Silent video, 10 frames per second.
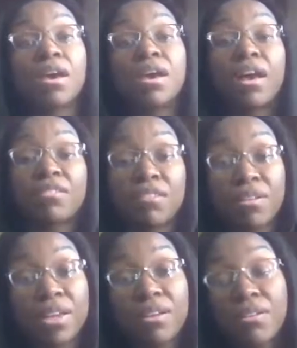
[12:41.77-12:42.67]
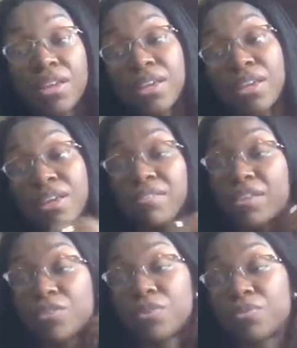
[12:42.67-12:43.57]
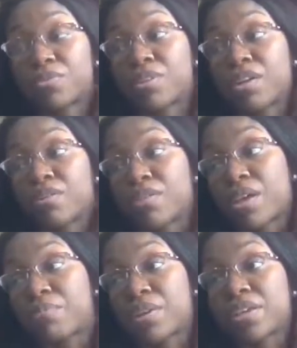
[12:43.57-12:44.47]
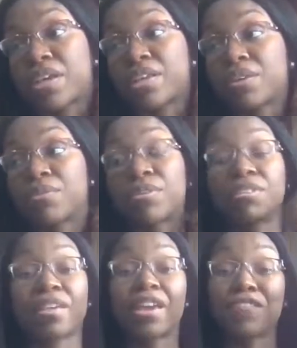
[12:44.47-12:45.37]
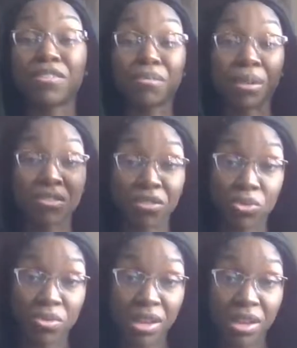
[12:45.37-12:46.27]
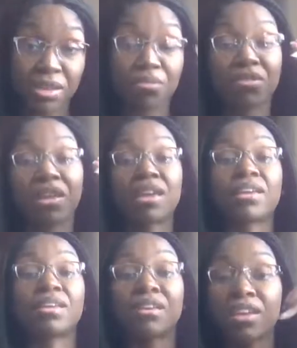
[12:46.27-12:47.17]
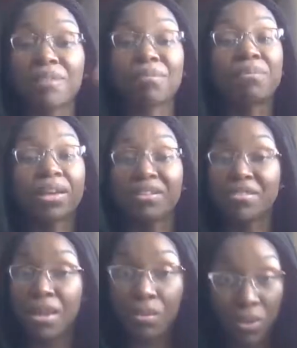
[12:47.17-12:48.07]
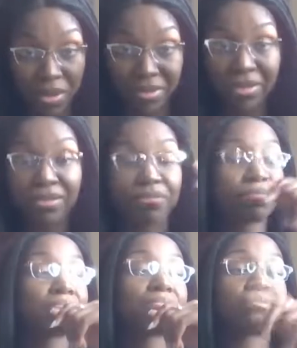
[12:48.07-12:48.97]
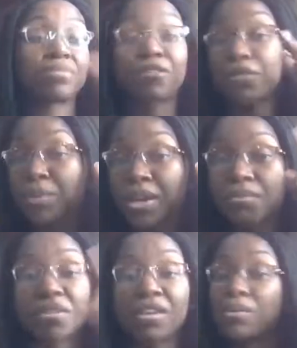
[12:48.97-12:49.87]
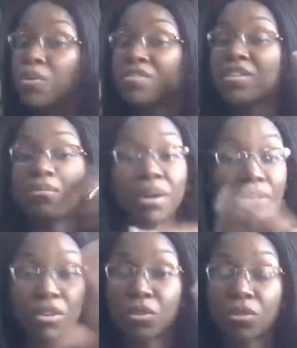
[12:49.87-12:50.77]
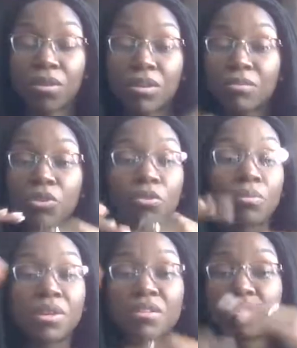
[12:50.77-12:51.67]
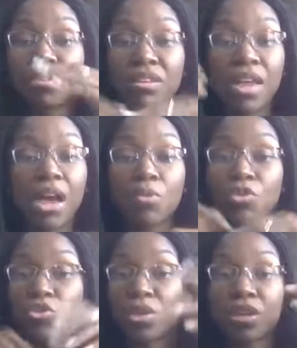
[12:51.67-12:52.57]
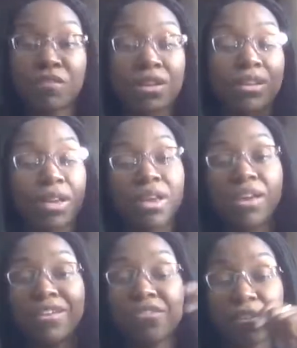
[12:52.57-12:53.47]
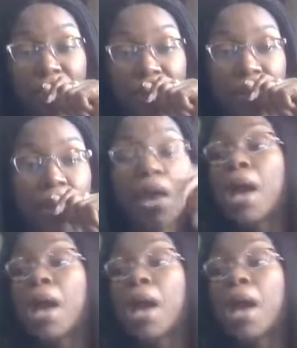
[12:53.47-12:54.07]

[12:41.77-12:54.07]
I saw that on NCLEX. I knew I probably got that wrong because they gave it two times. They gave me back the same question, different way, but same question about the obese. How would you give it and stuff like that.